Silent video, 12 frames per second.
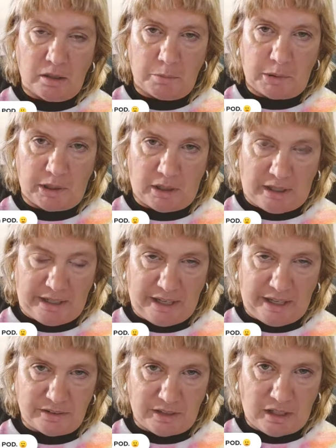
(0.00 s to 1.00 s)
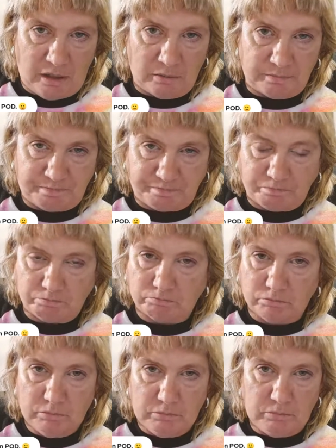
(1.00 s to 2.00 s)
put it on Etsy,
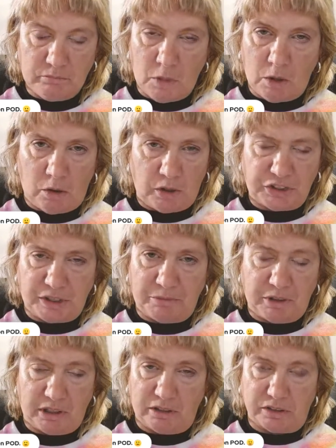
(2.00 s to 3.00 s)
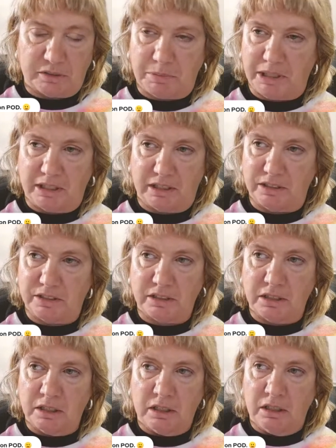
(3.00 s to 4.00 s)
or somewhere else, because
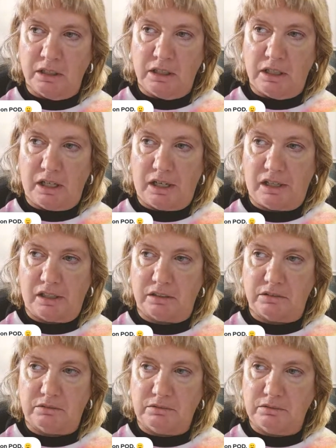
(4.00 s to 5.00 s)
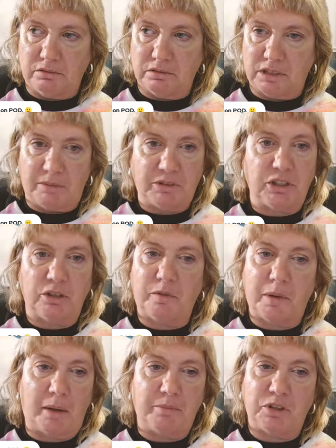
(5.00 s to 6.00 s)
uh, I'm
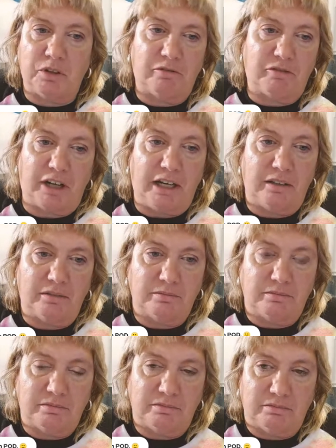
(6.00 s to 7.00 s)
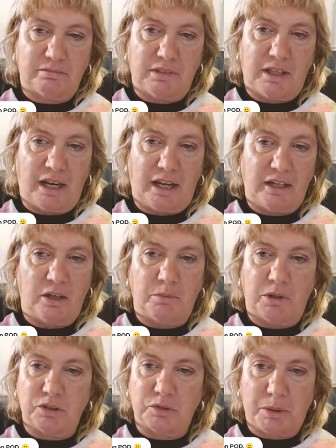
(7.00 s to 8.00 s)
too I'm too afraid. And I know
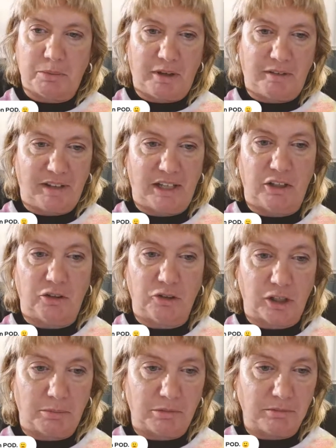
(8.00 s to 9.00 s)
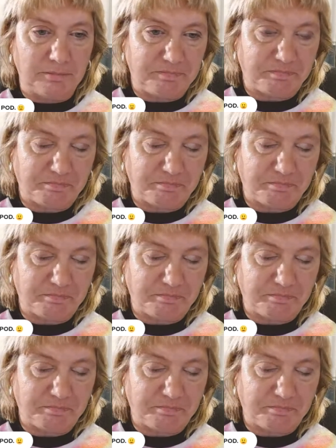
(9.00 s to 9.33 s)
most people have had no trouble,